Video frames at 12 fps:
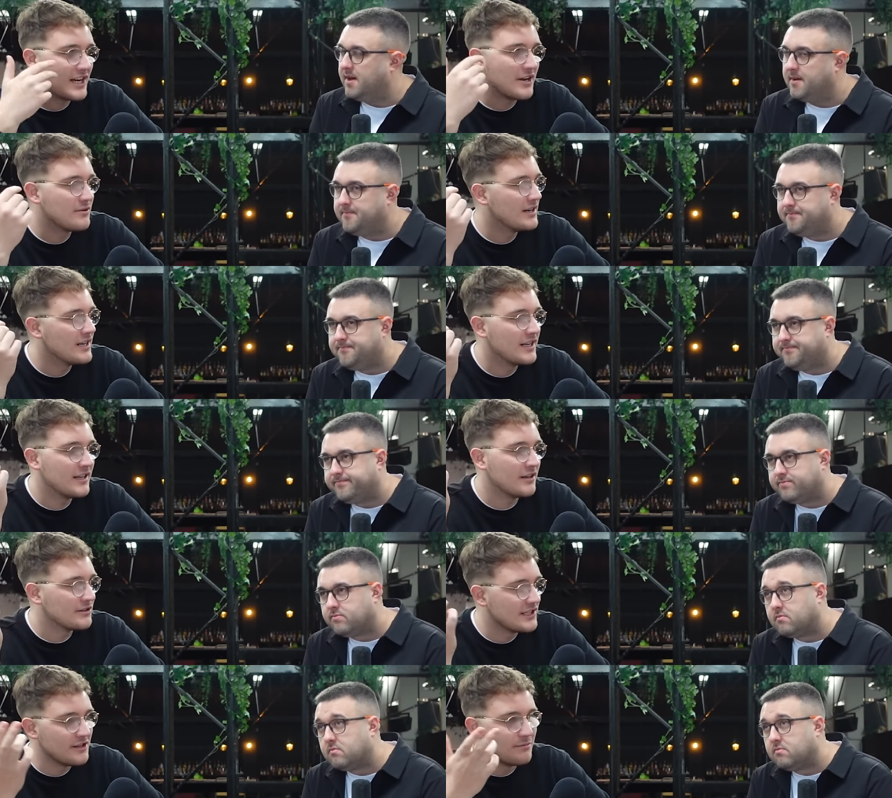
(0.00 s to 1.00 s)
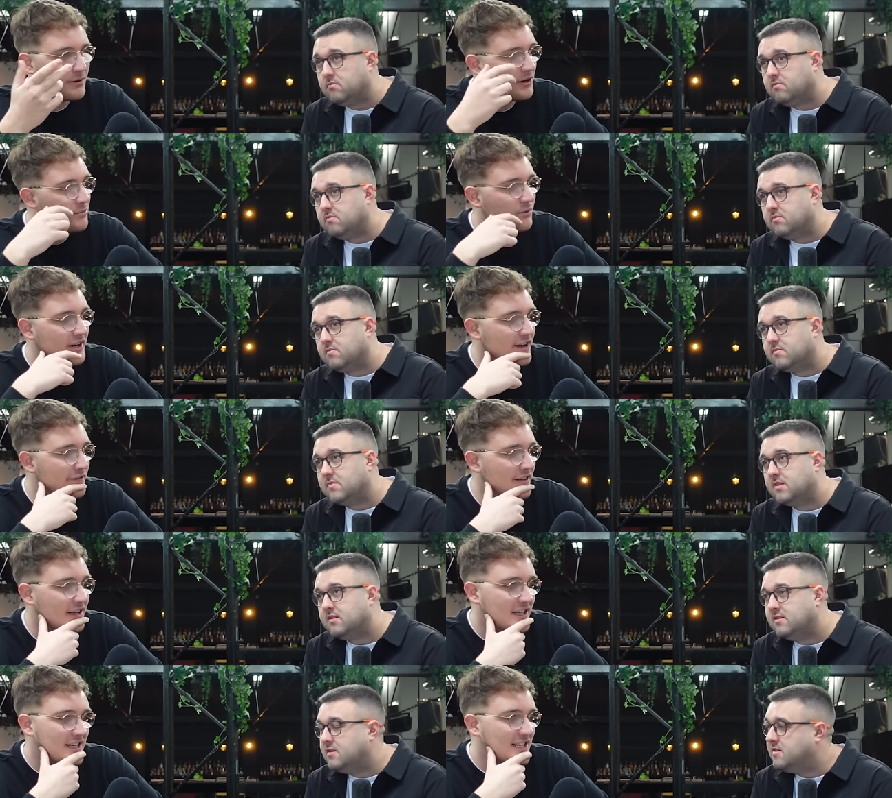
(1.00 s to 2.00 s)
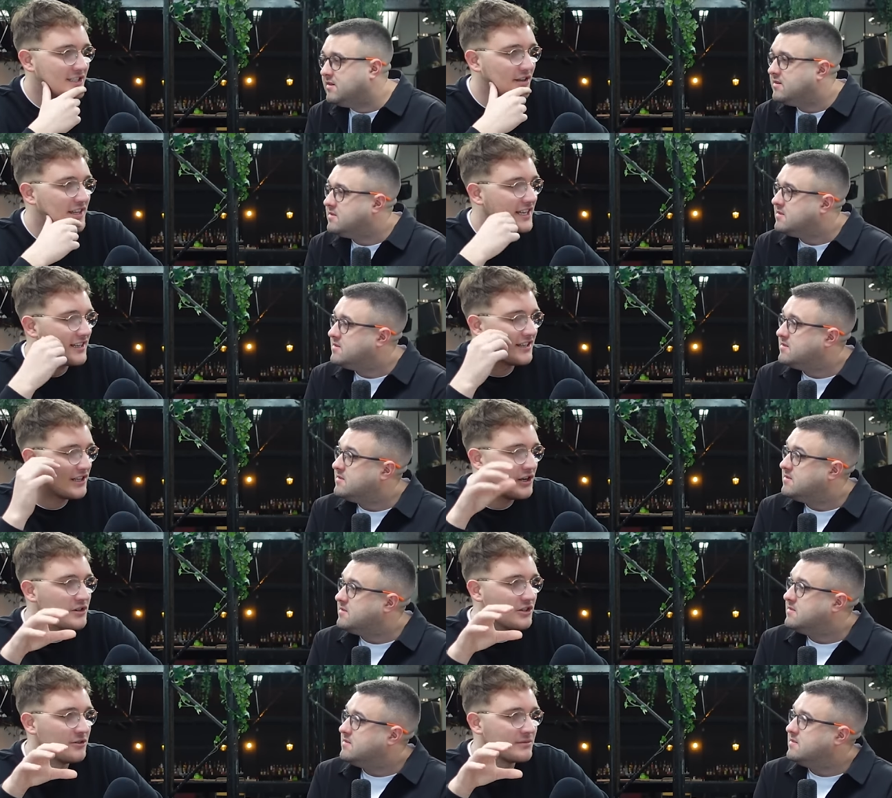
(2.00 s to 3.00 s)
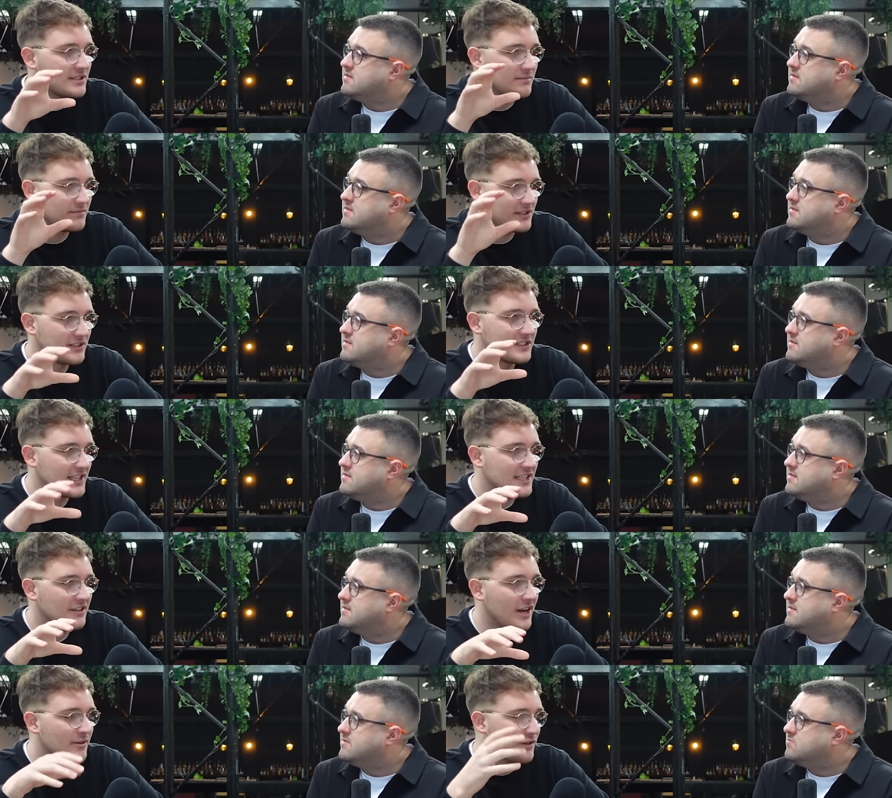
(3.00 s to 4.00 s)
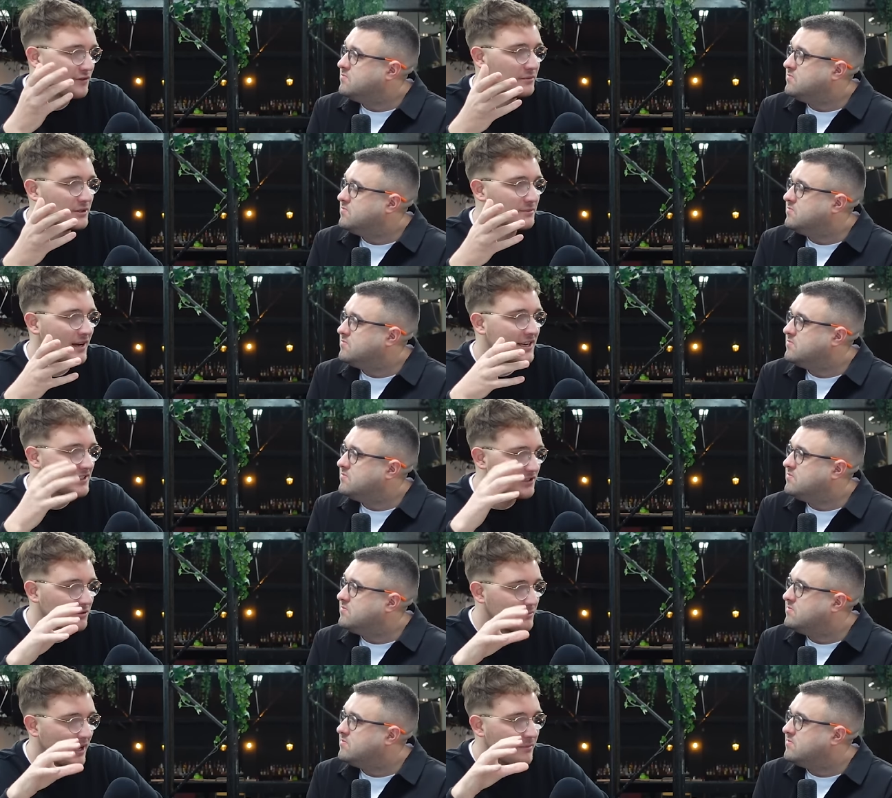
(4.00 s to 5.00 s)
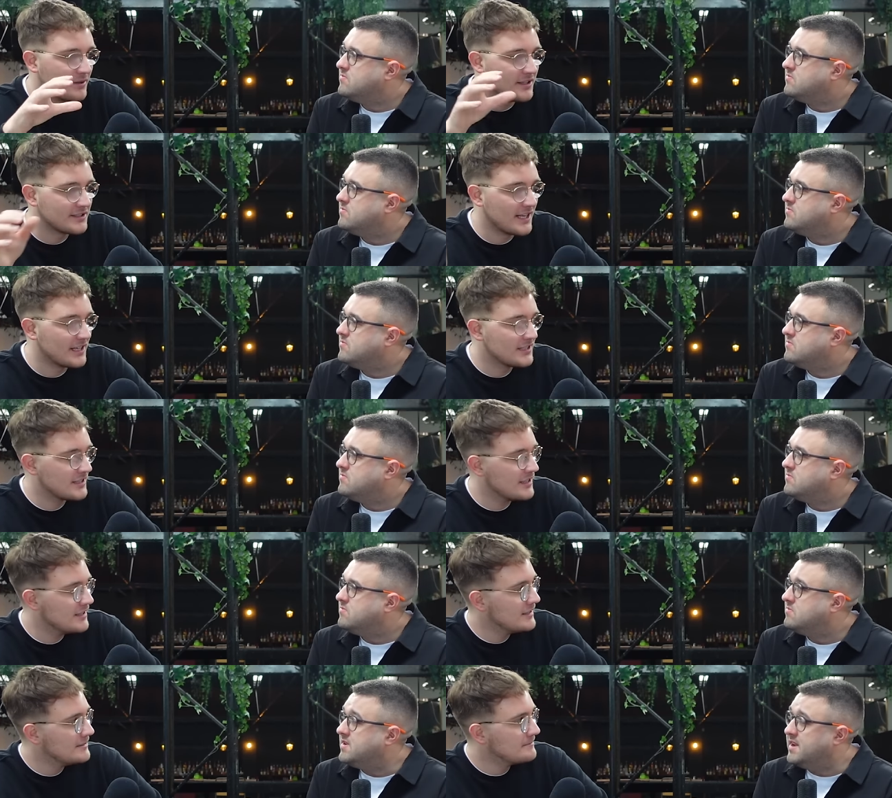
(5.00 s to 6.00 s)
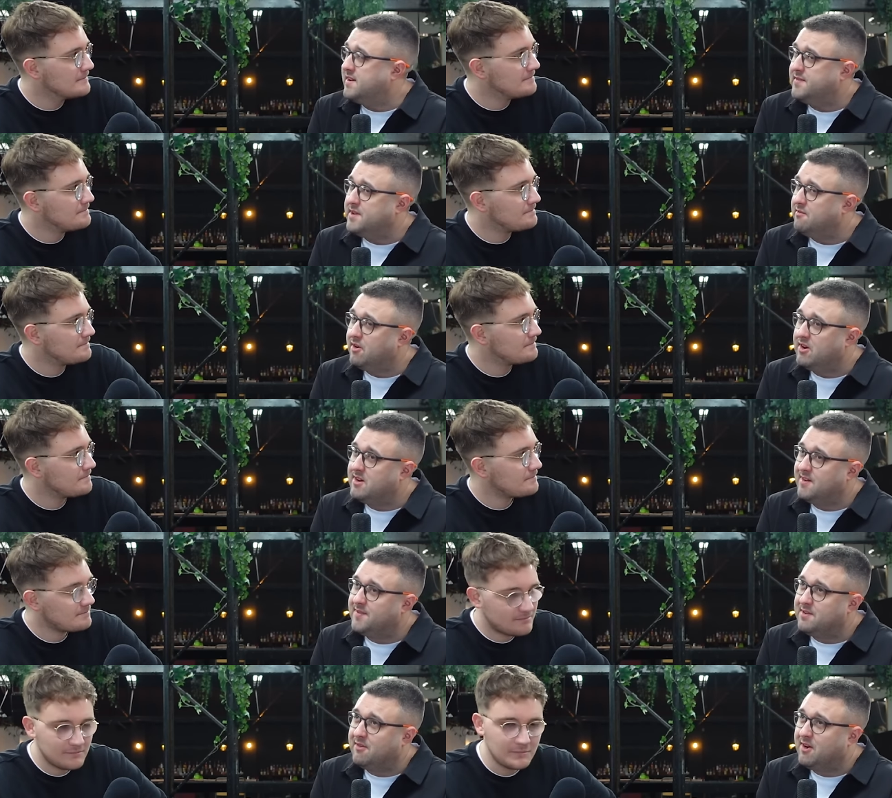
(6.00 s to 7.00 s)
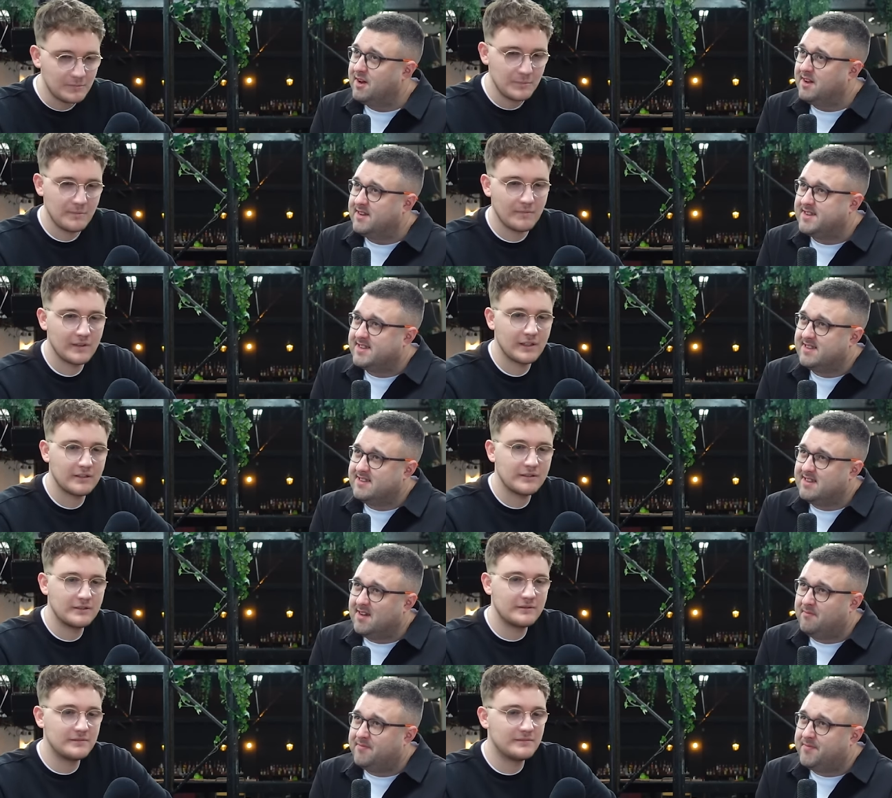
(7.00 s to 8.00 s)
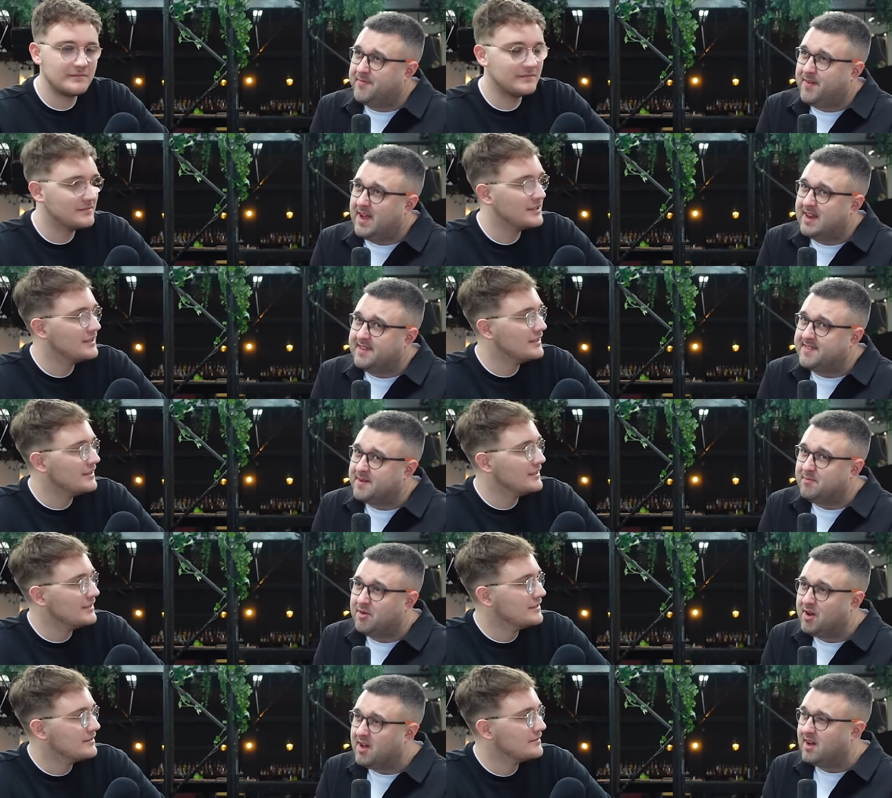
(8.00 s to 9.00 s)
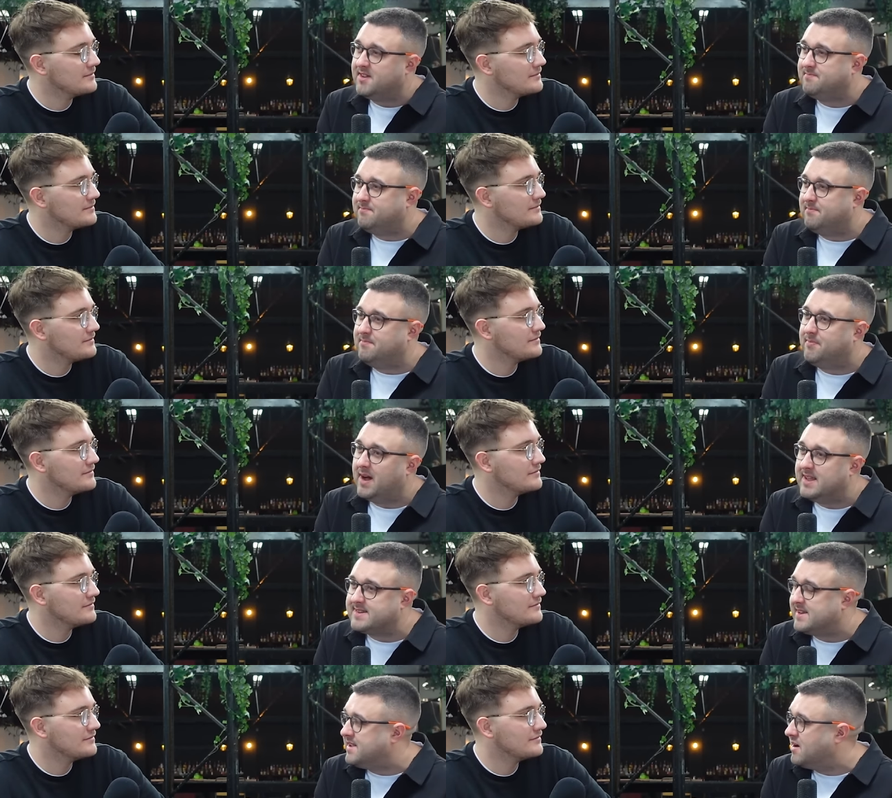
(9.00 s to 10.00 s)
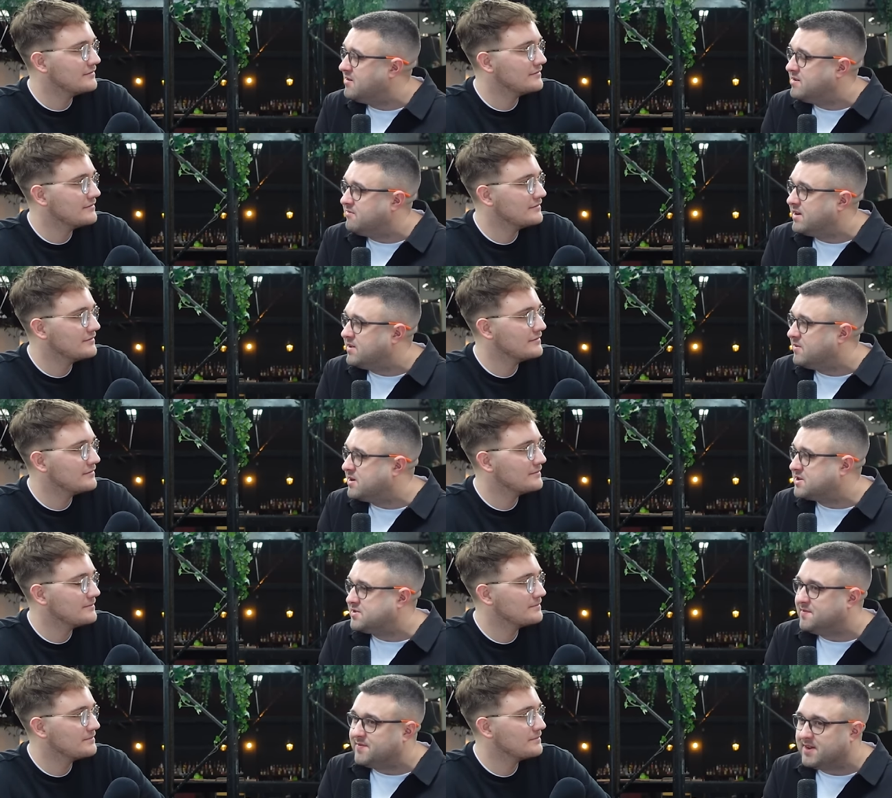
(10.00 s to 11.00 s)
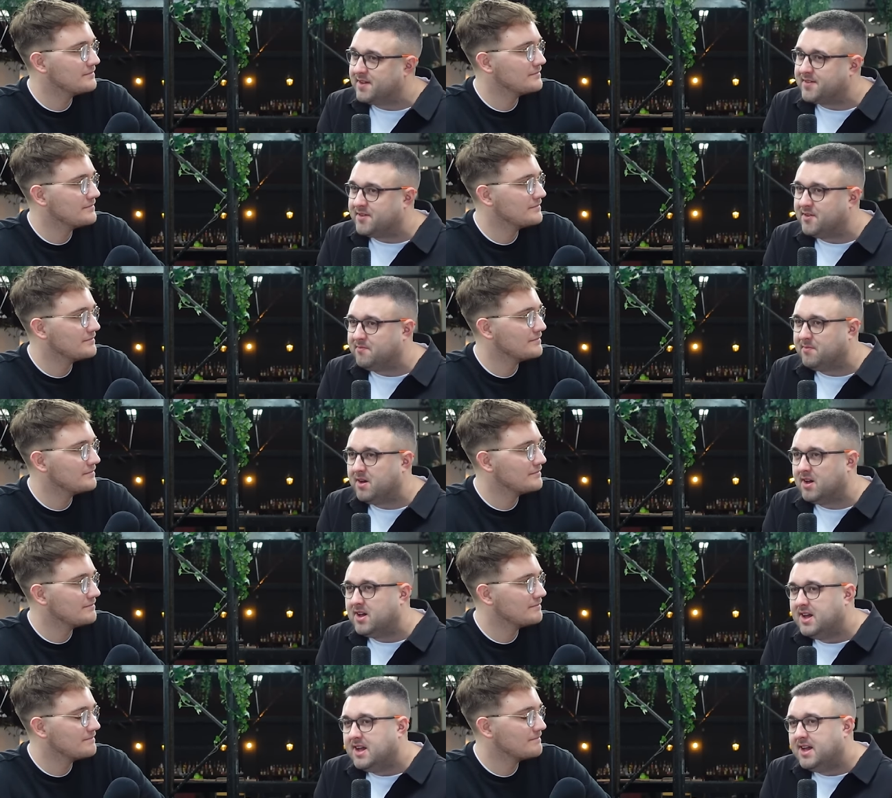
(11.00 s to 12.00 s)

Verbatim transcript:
Speaker 1: yeah. generally, us in the pub, whatever. So I think YouTube to succeed on there in the football space, it's all about personality.
Speaker 2: Yeah, I think you're right. I think you're right, and I'm fairly similar. I, I basically only really watch sort of Villa stuff, but